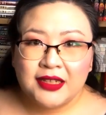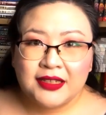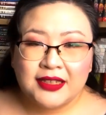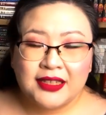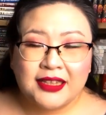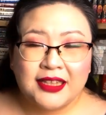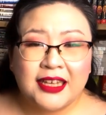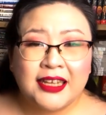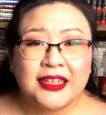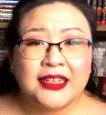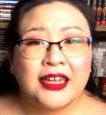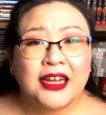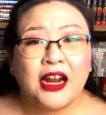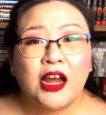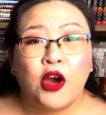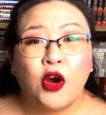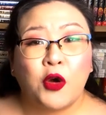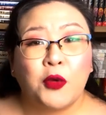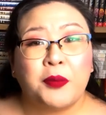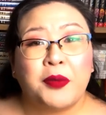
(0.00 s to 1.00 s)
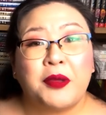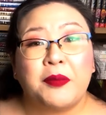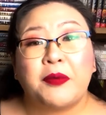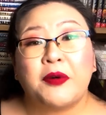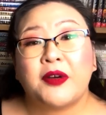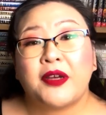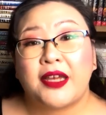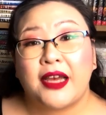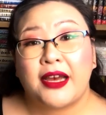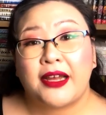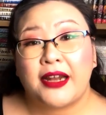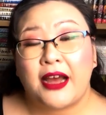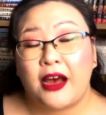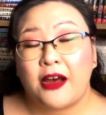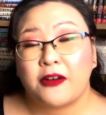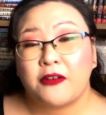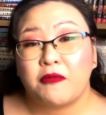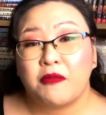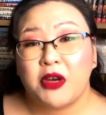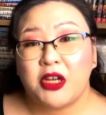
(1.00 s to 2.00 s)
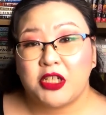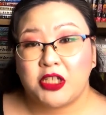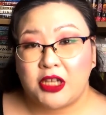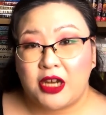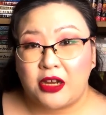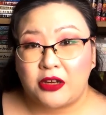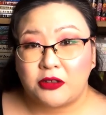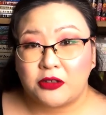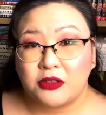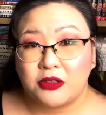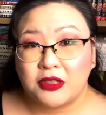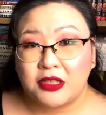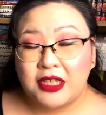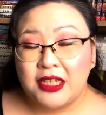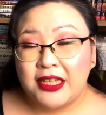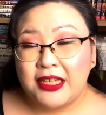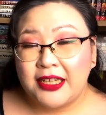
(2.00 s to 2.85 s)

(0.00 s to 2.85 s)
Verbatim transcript: The thing that I hope people get out of my channel